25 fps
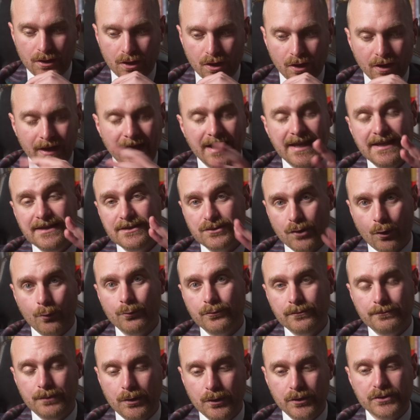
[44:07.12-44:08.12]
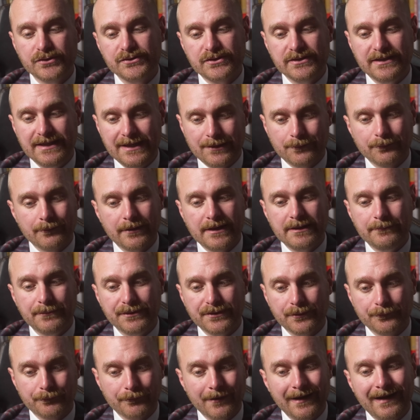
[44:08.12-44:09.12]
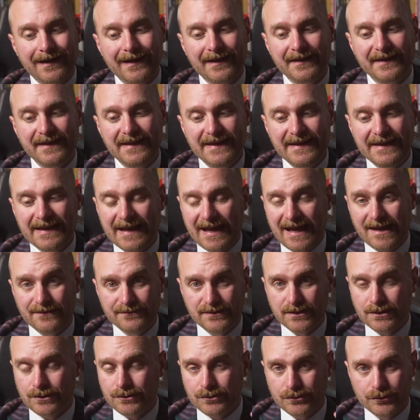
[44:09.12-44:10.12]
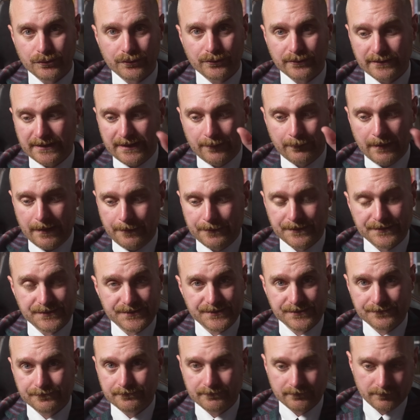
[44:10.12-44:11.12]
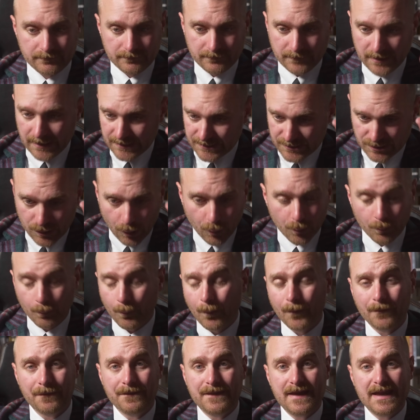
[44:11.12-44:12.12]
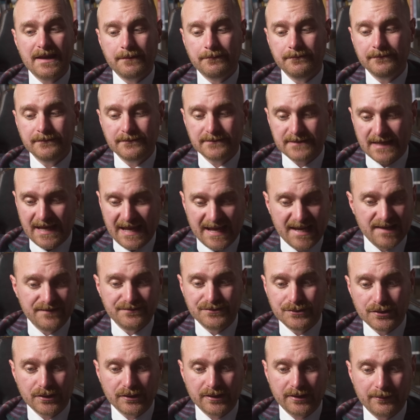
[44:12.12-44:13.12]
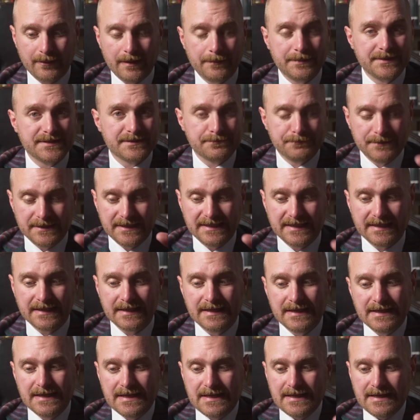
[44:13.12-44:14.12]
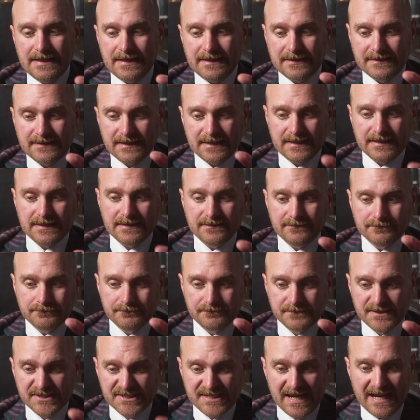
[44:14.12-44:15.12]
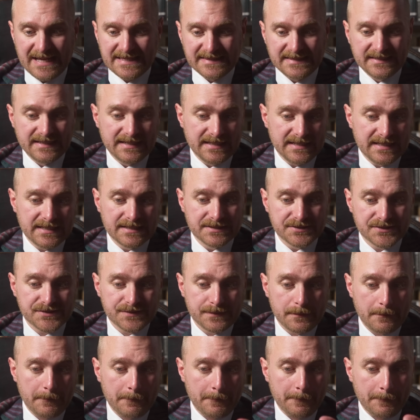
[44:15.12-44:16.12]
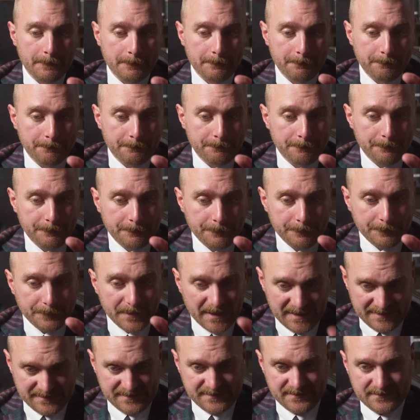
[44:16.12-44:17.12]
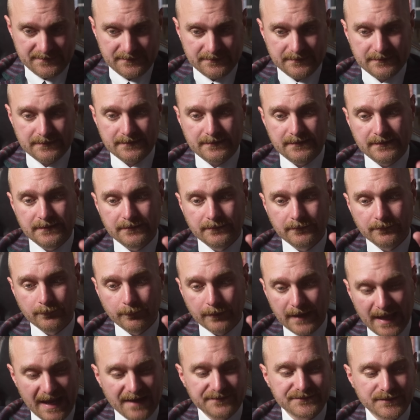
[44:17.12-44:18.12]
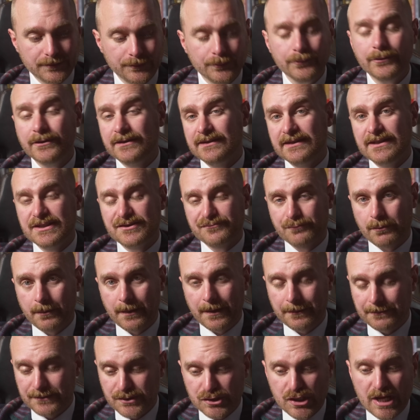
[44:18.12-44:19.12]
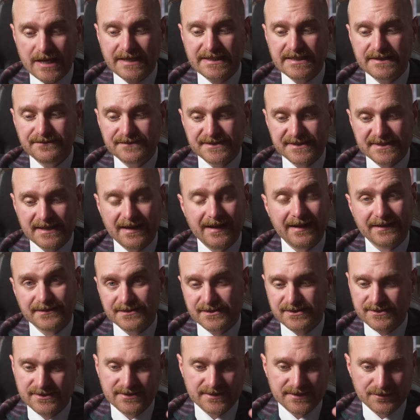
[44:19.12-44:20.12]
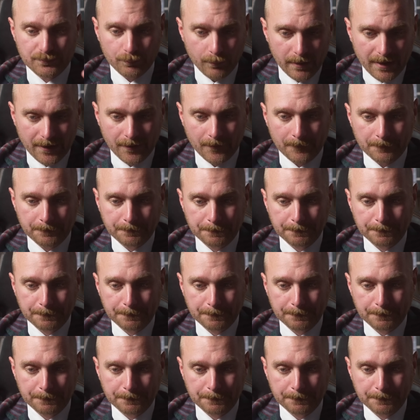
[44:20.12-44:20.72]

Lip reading: I don't personally agree with Iran having nuclear weapons. I don't want them to have nuclear weapons being the state that it is. But we have to look at this from an objective stance as well.